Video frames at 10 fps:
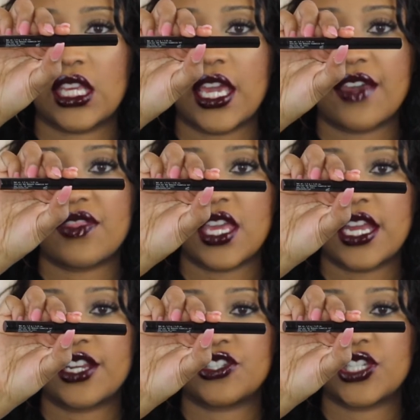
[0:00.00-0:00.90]
And
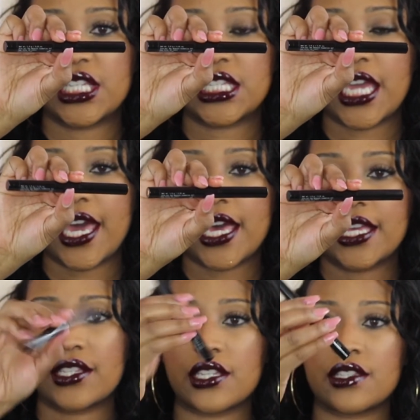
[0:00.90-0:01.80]
then it just
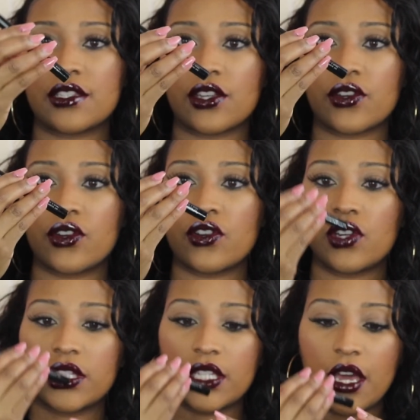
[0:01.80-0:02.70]
has a sticker
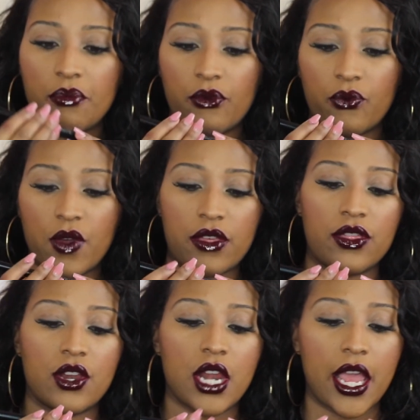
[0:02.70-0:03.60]
on top
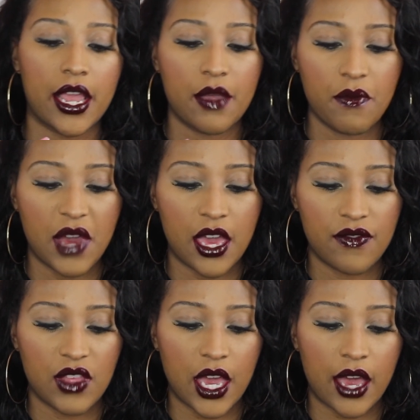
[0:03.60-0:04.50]
with the name
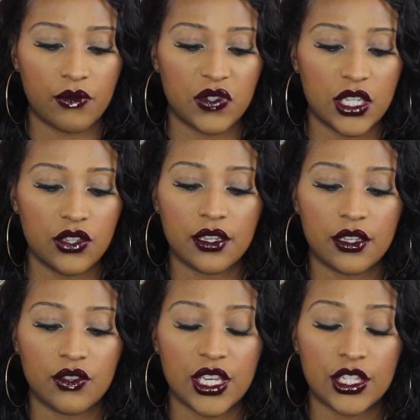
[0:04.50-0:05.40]
and the ounces.
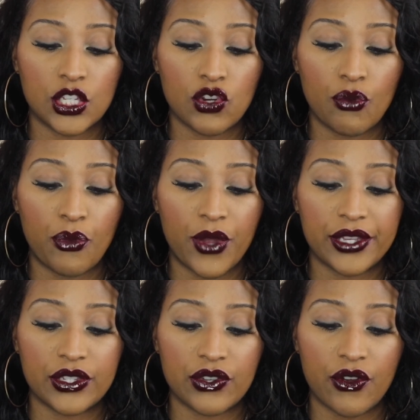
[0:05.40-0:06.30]
You get
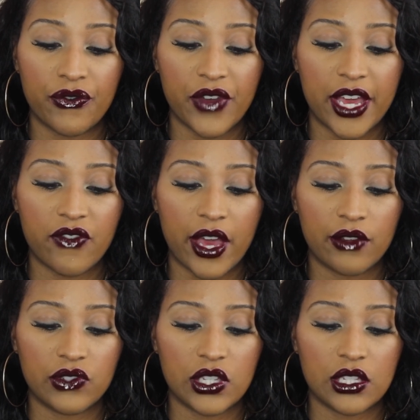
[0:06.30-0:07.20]
0.05
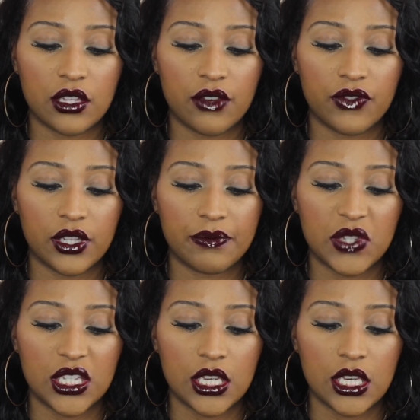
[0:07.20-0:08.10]
ounces of
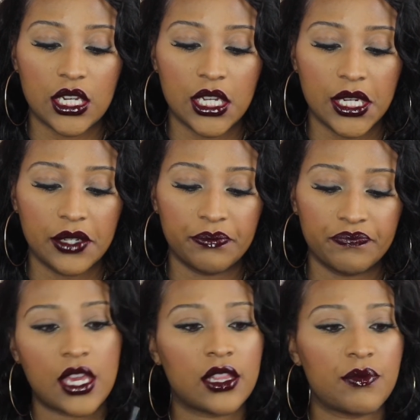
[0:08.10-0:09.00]
lipstick in here.
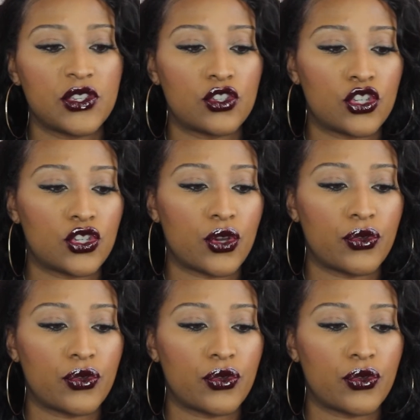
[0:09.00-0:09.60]
And let me just show